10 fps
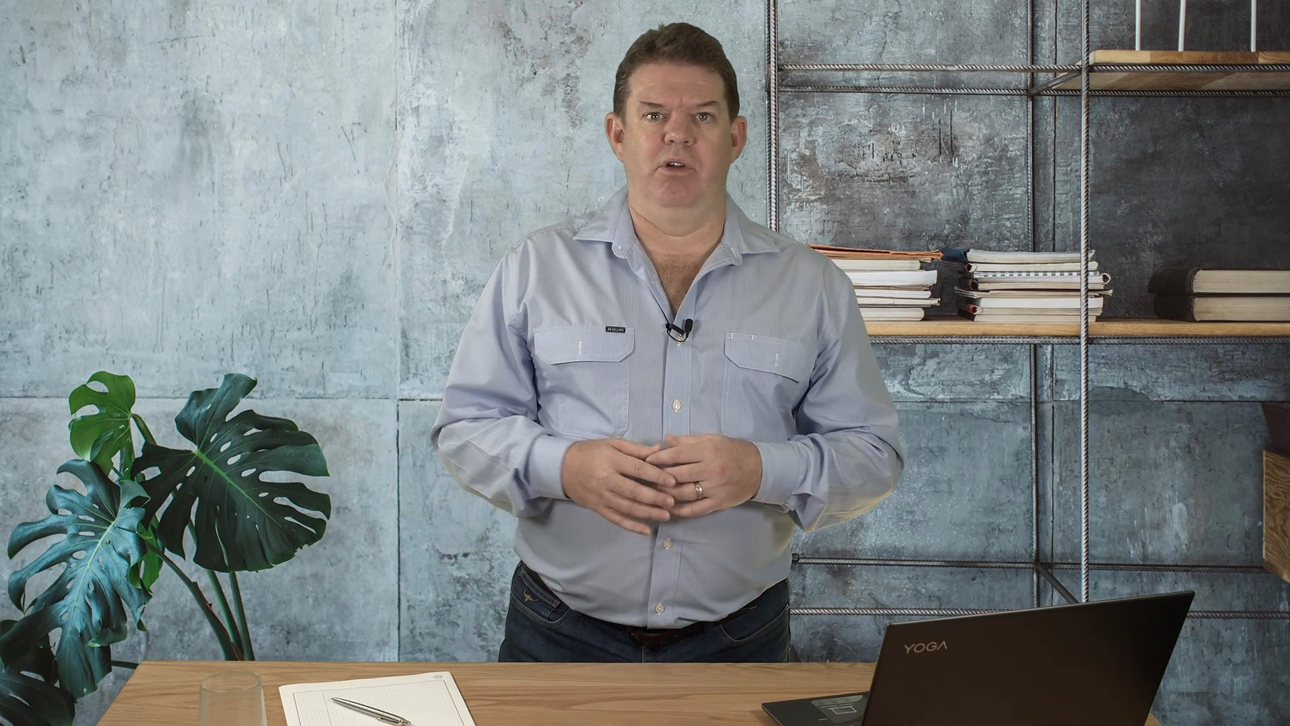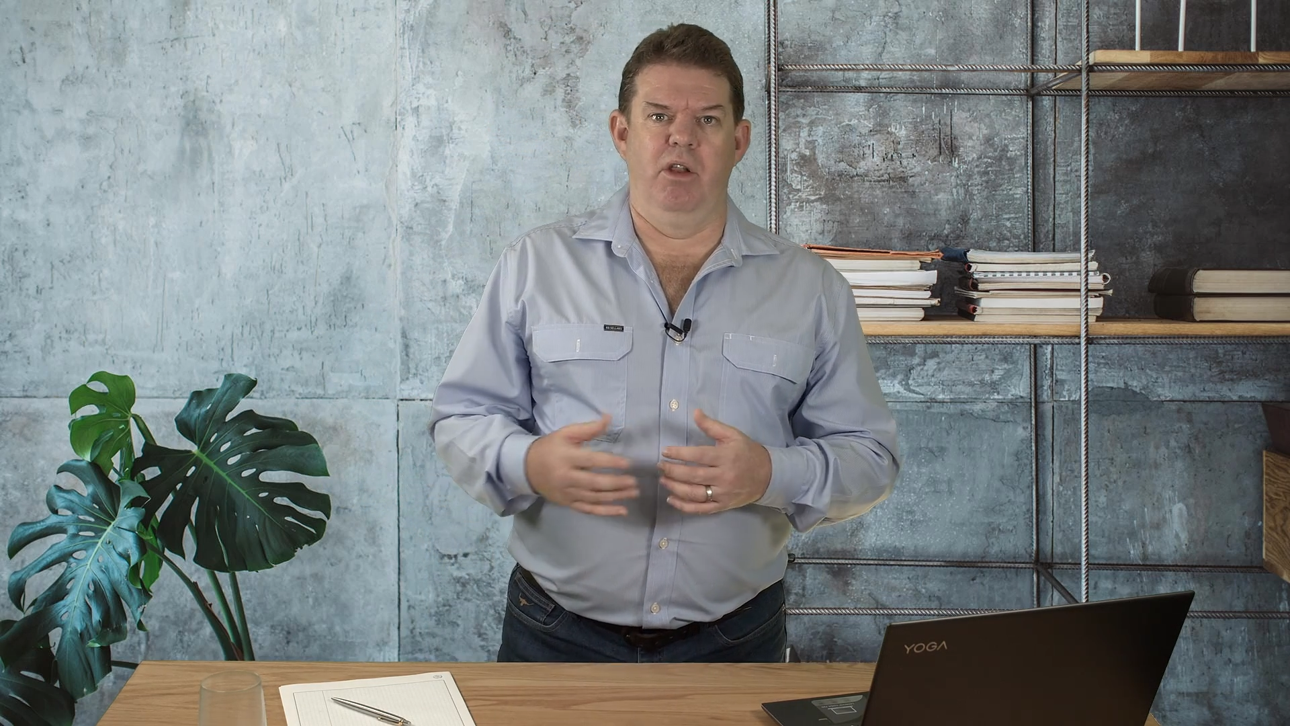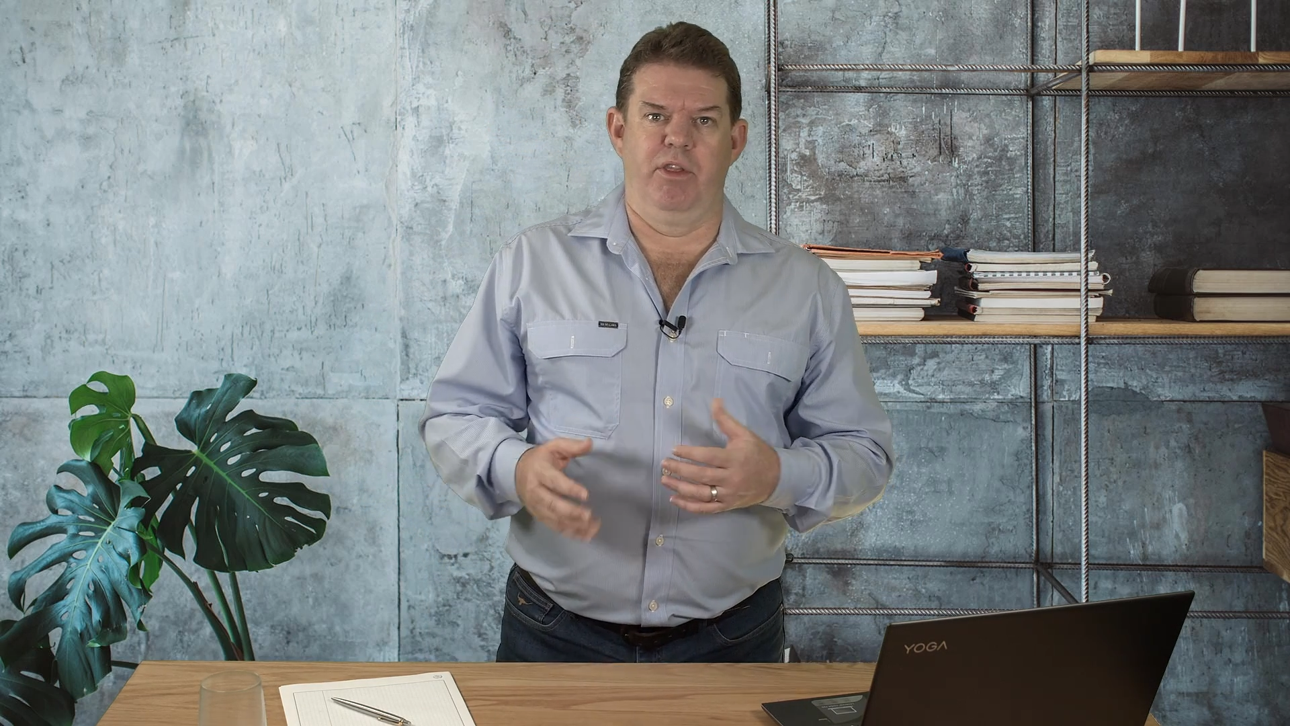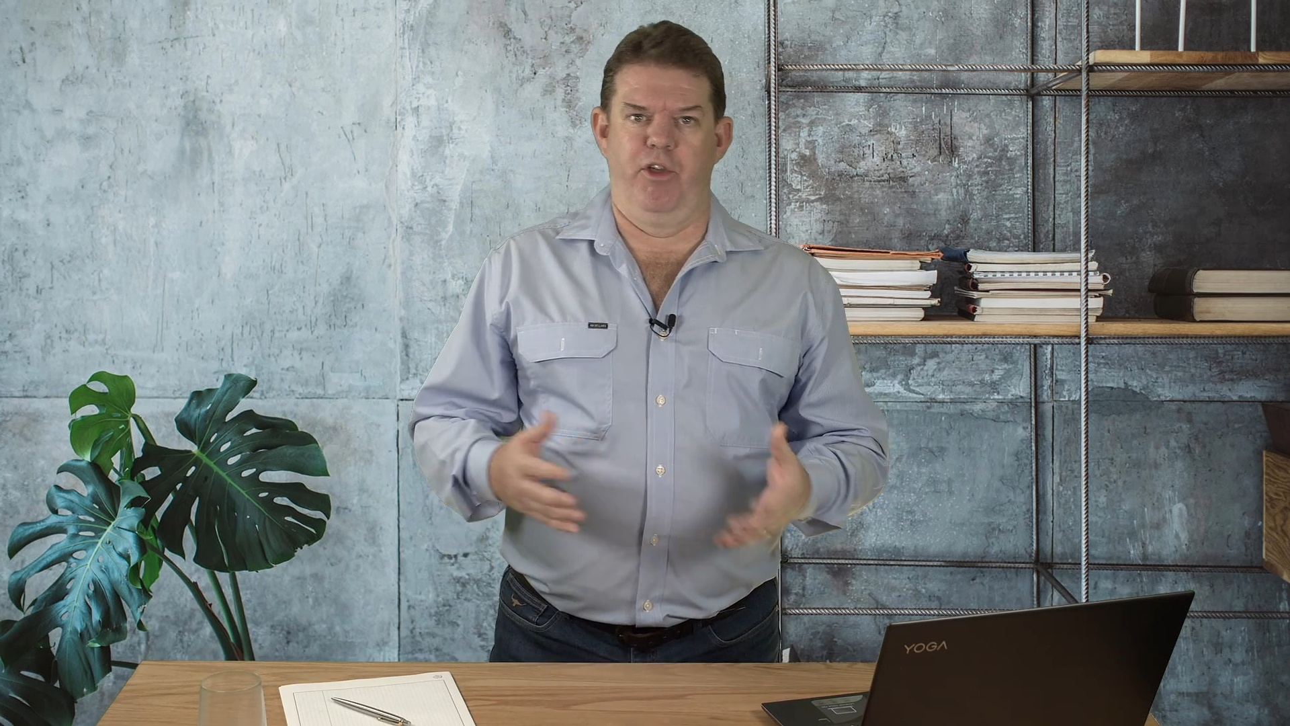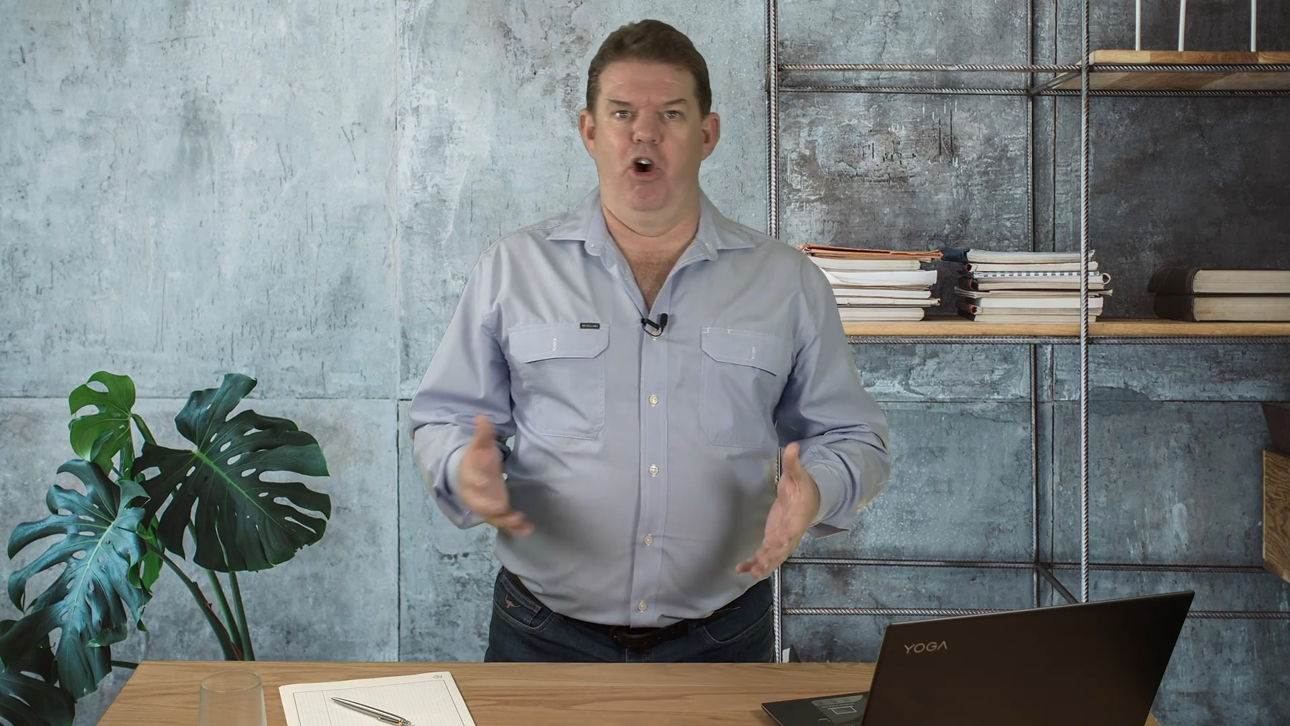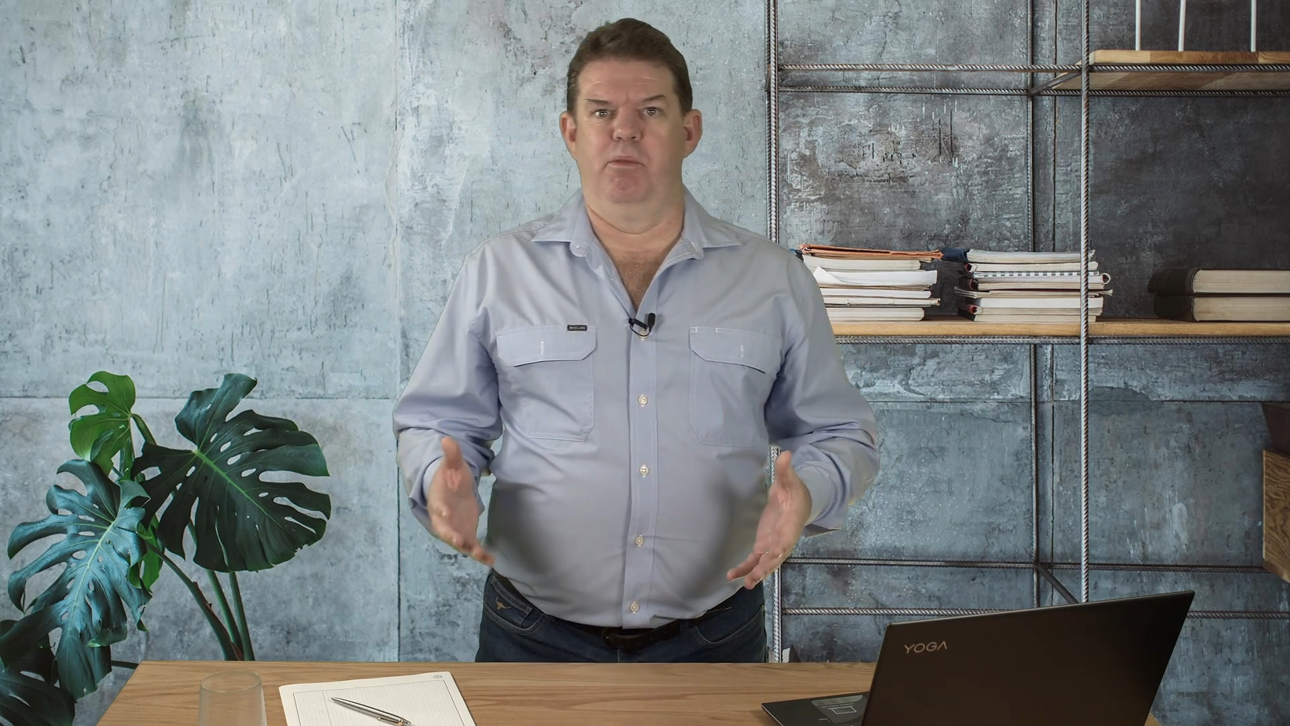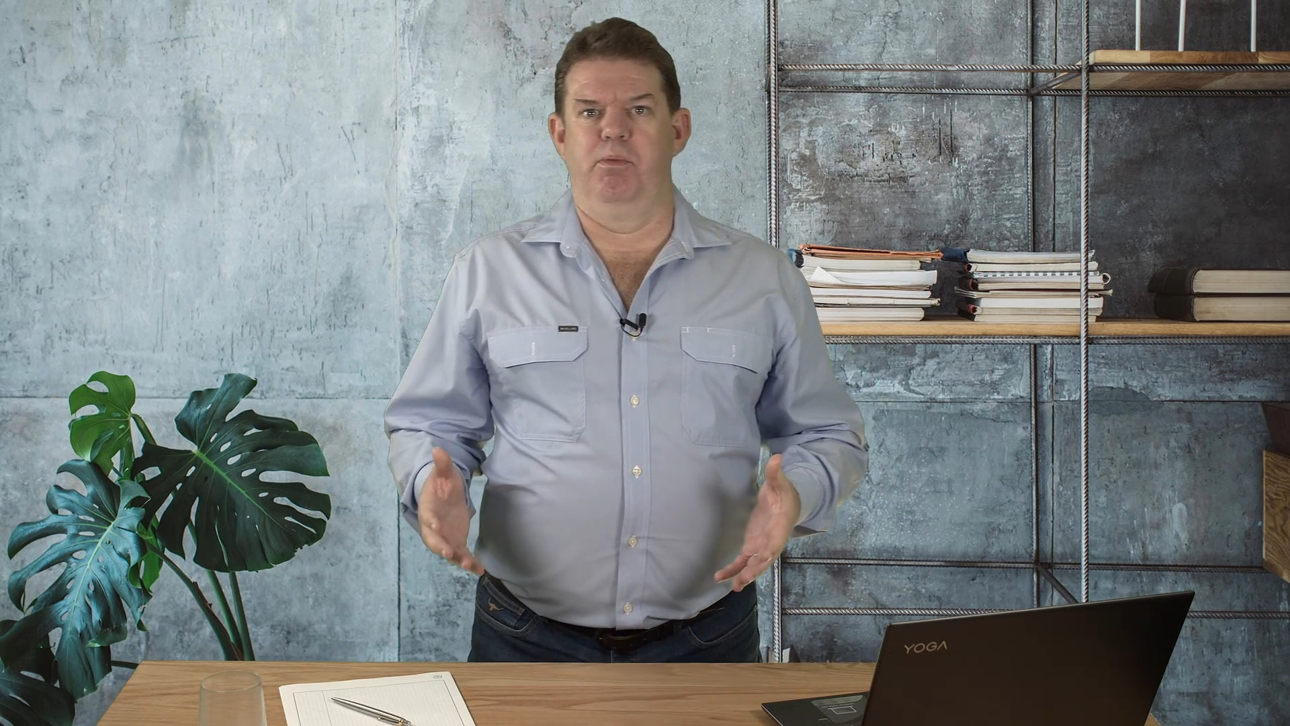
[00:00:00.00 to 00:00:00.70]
on thermal